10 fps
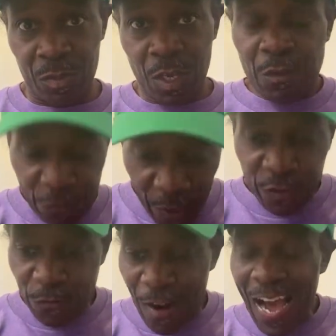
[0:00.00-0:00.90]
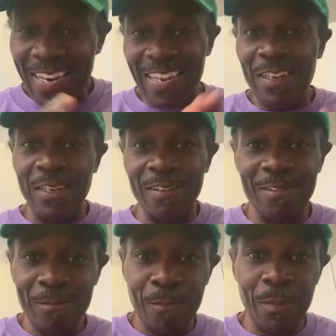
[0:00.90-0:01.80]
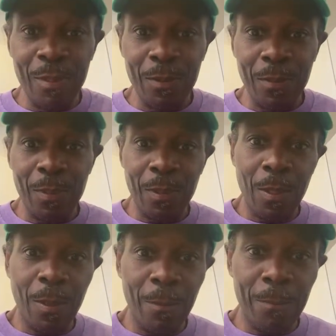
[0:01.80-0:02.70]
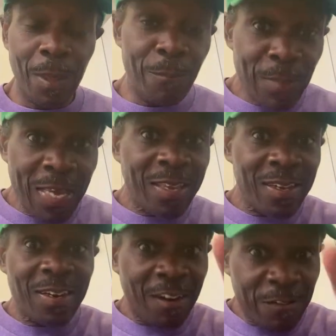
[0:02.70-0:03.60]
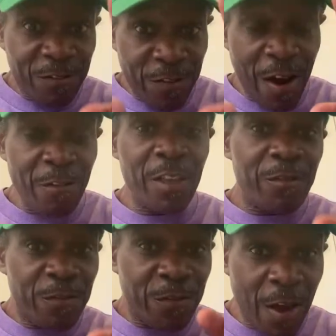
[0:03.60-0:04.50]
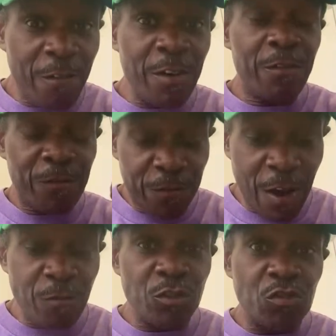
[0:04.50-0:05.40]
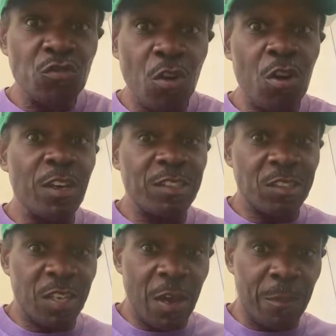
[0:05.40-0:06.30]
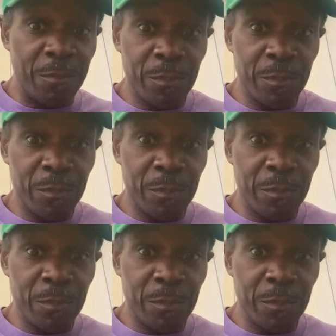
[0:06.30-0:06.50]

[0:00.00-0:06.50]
It's Fish Friday. I'm making a very, very, very strong attempt